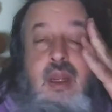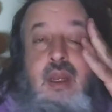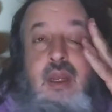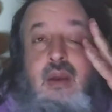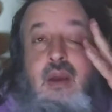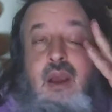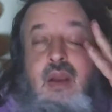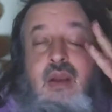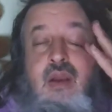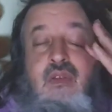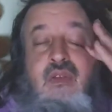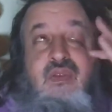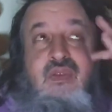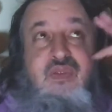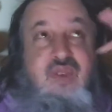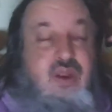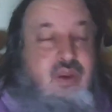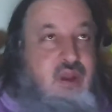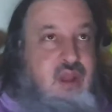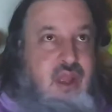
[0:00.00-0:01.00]
Now I couldn't
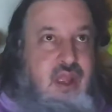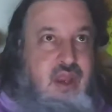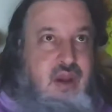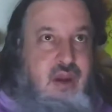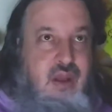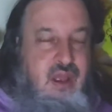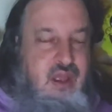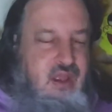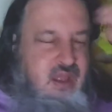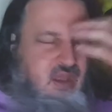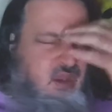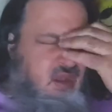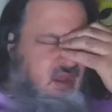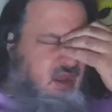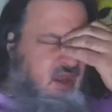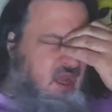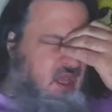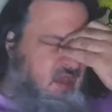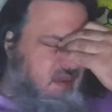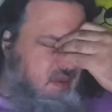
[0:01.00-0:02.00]
figure. You know, you, you
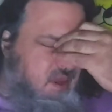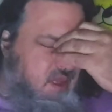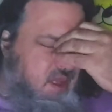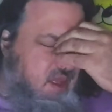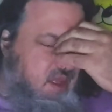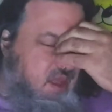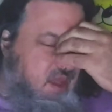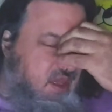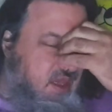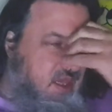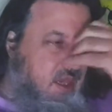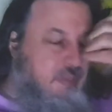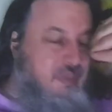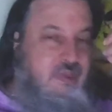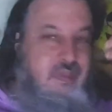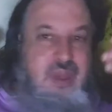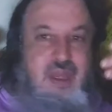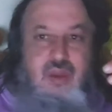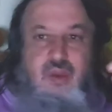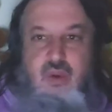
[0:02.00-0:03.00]
look at them; they, they,
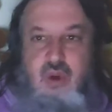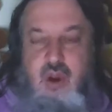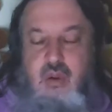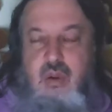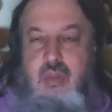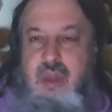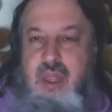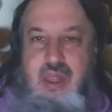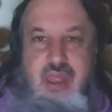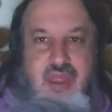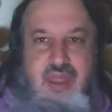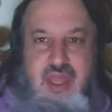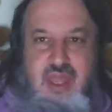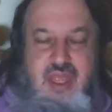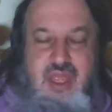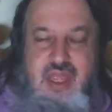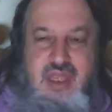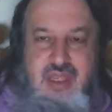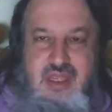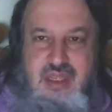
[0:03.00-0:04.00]
seem to be normal. But the
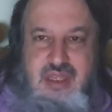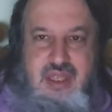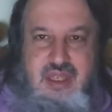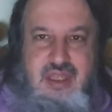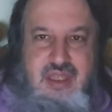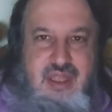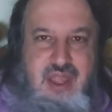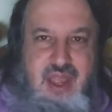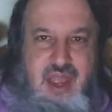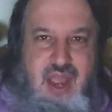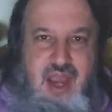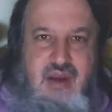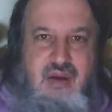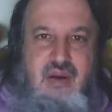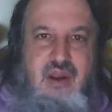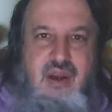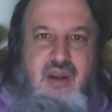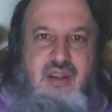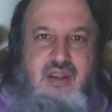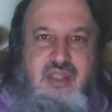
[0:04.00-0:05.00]
thing is, is that I
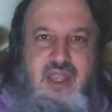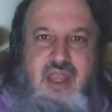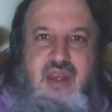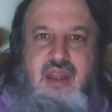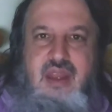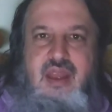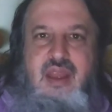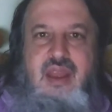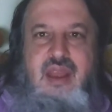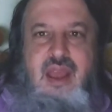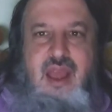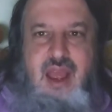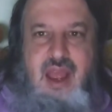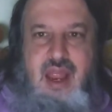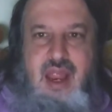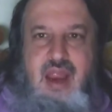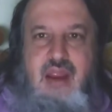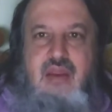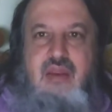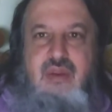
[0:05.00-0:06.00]
don't understand
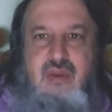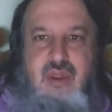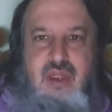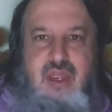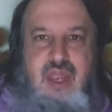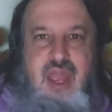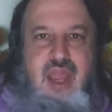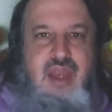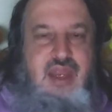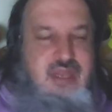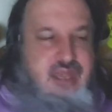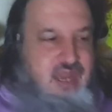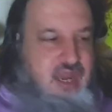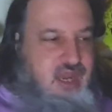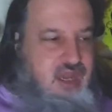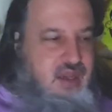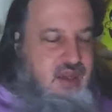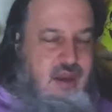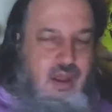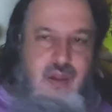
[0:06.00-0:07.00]
how you get
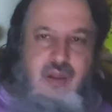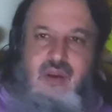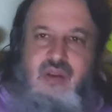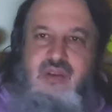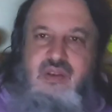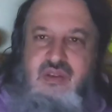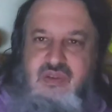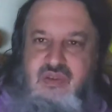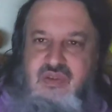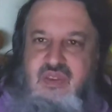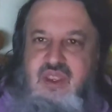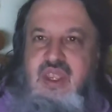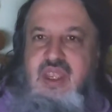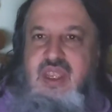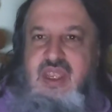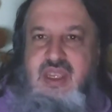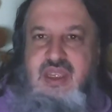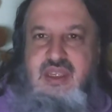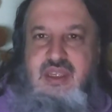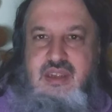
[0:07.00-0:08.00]
ten dollars in
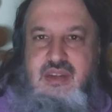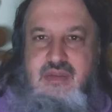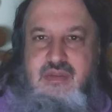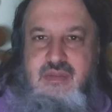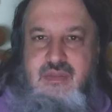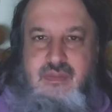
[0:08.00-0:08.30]
fees